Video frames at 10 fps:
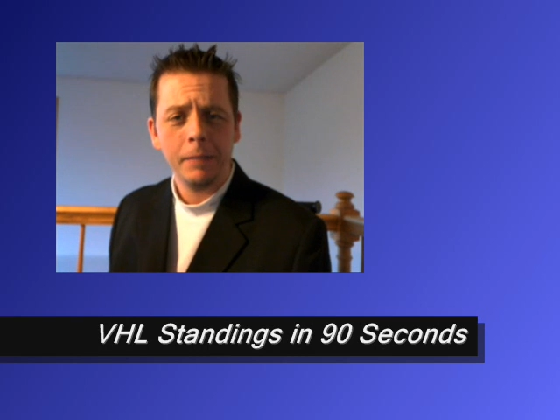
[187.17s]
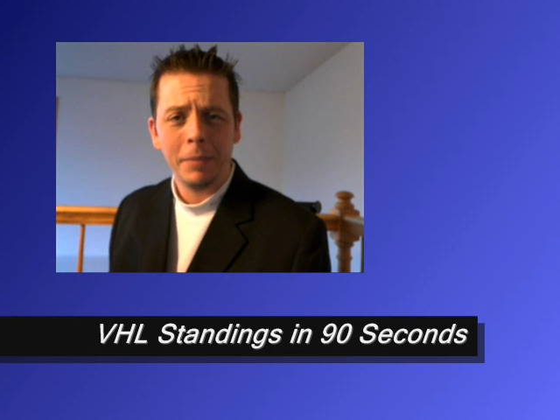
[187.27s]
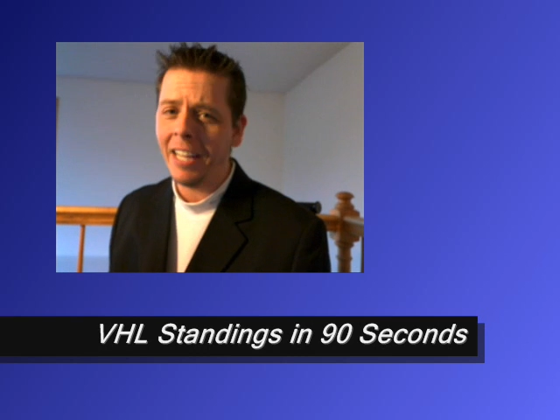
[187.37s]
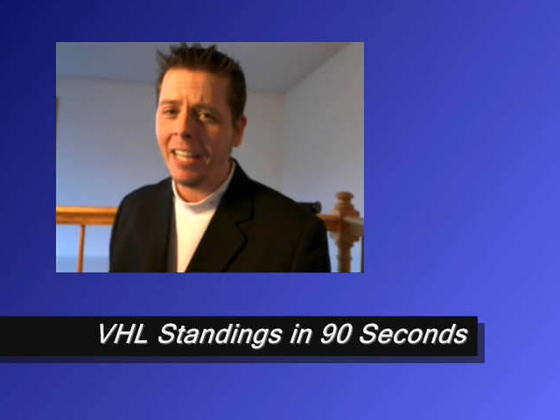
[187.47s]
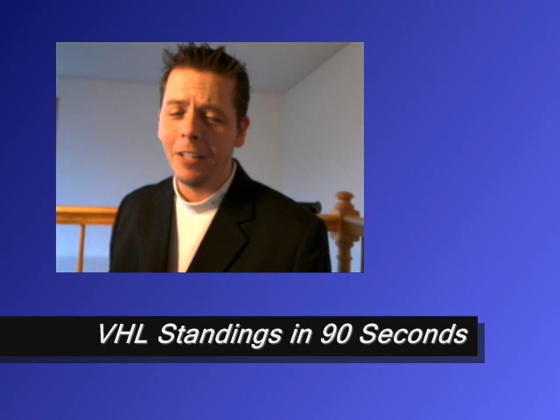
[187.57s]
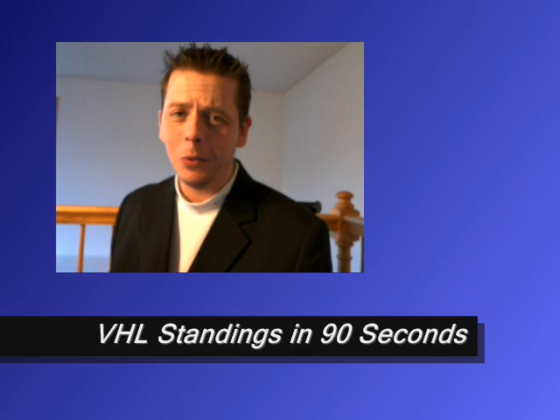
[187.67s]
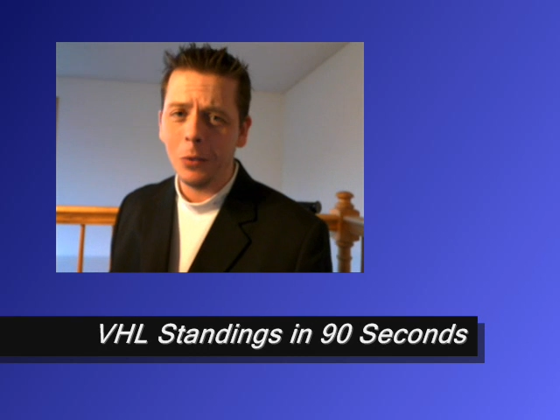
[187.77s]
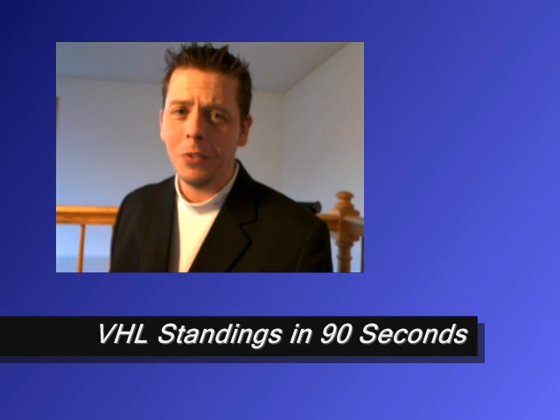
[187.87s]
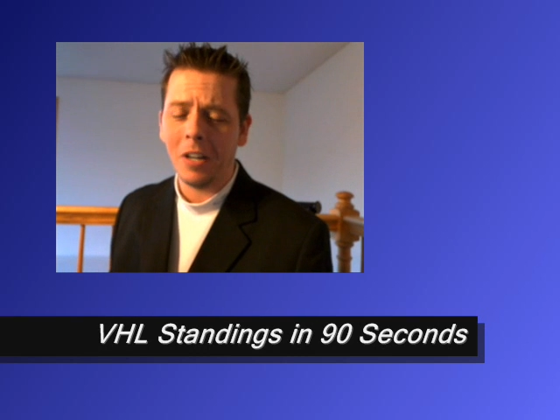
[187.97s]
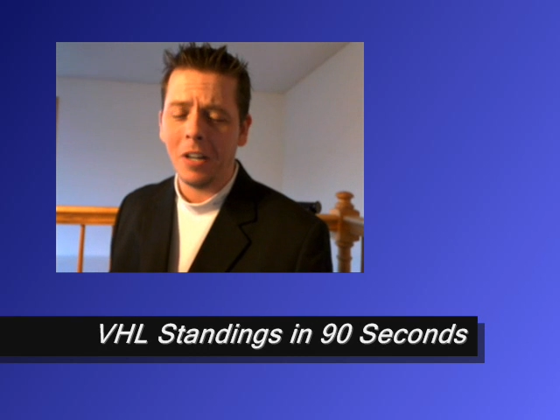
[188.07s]
But that
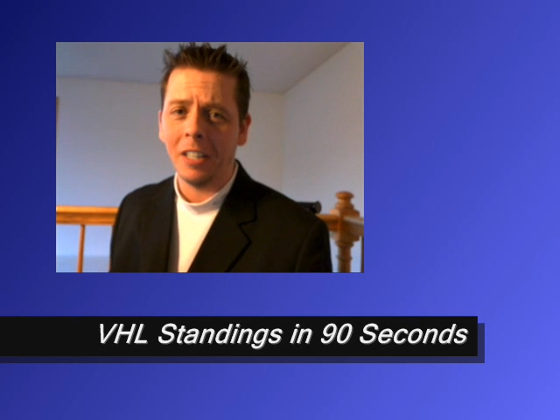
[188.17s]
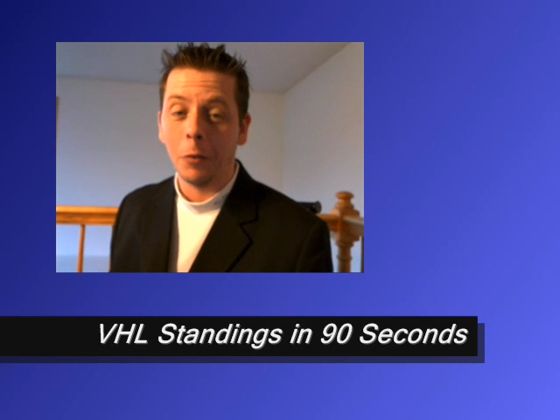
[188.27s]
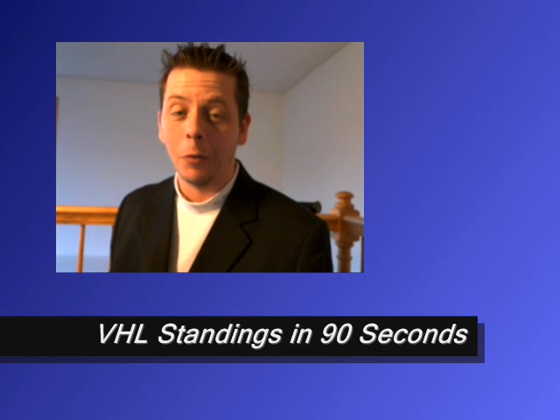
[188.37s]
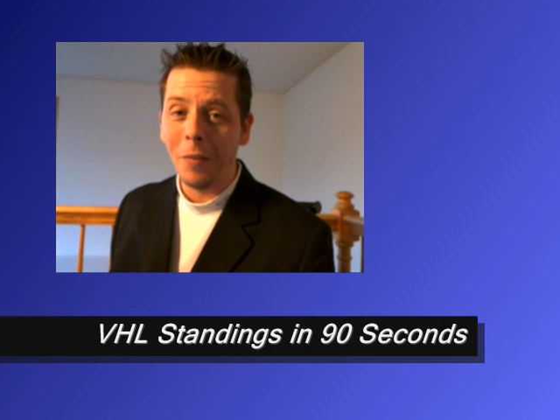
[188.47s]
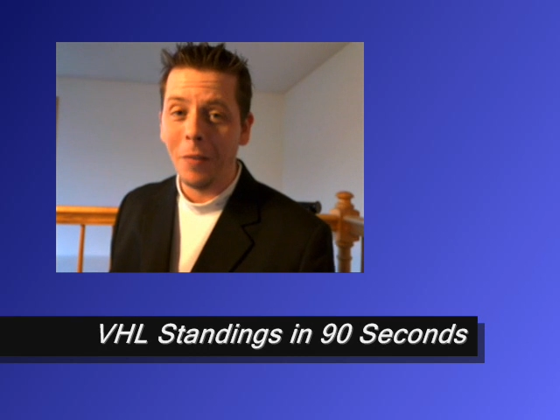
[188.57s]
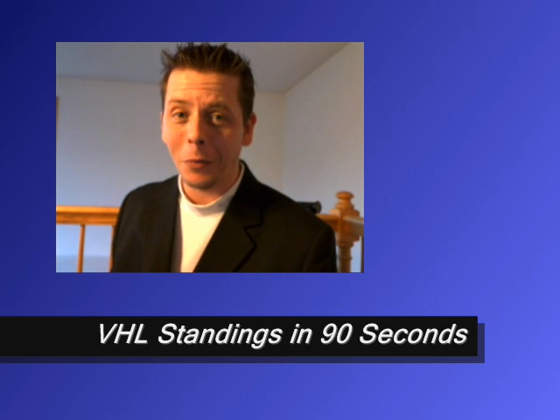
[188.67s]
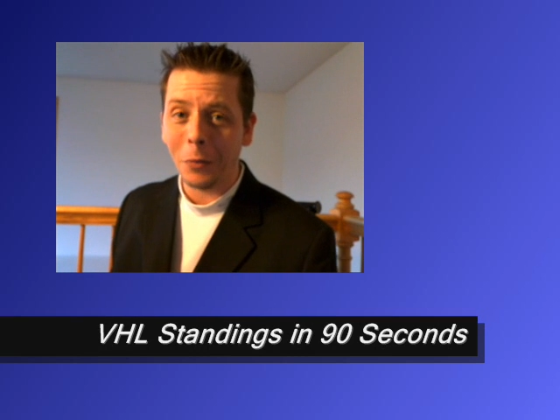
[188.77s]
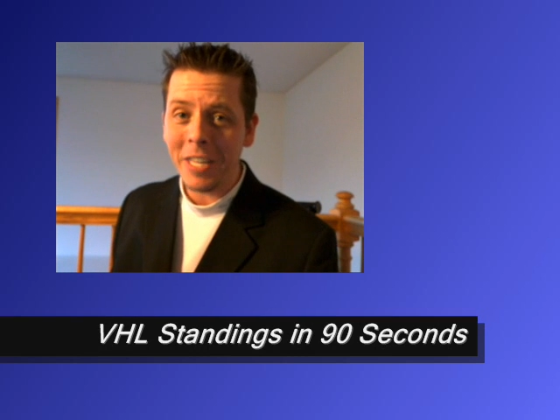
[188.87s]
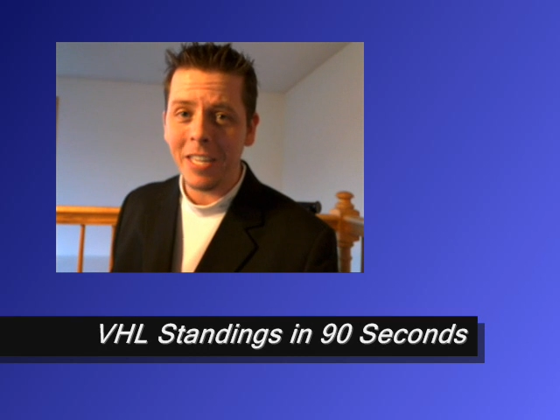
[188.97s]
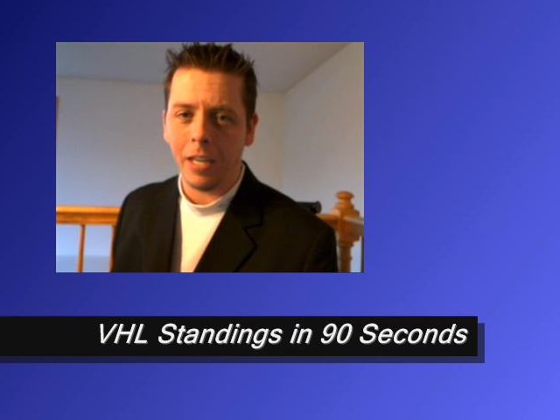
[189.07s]
concludes our Around the
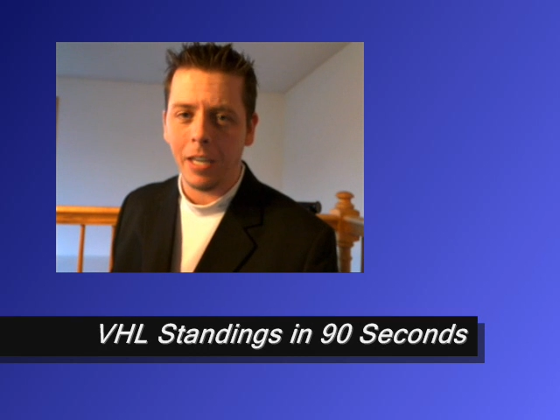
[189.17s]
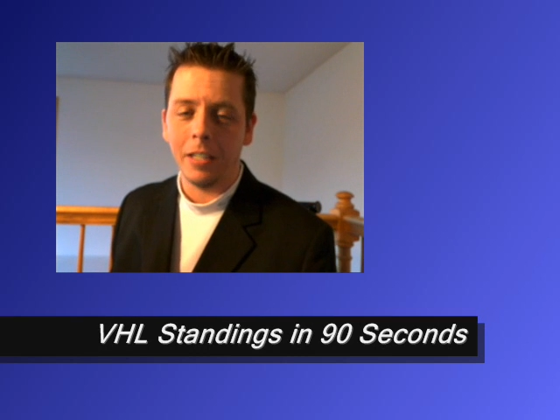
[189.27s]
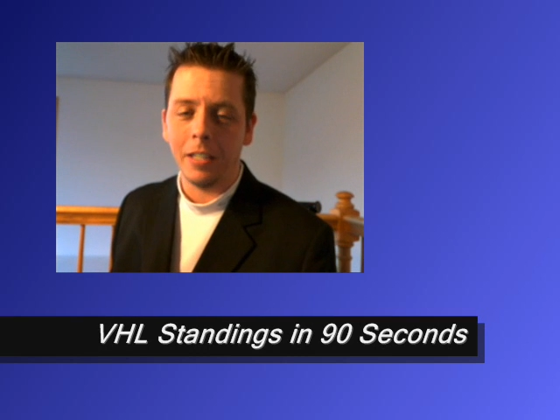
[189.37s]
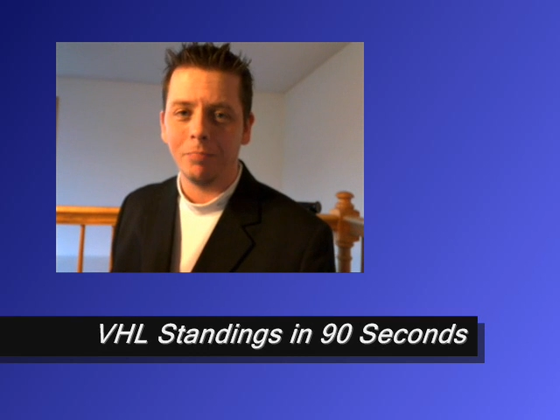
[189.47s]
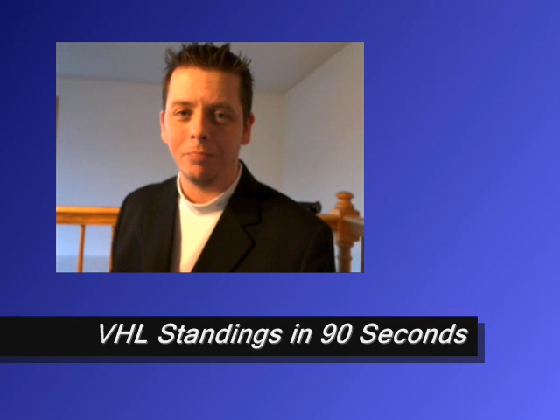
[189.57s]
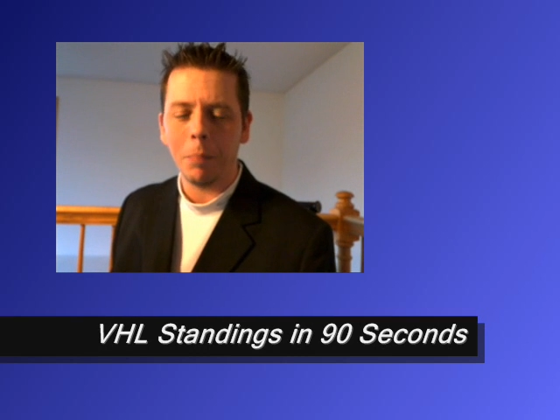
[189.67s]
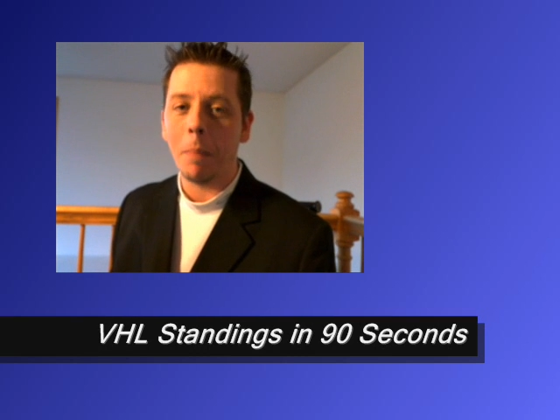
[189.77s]
League in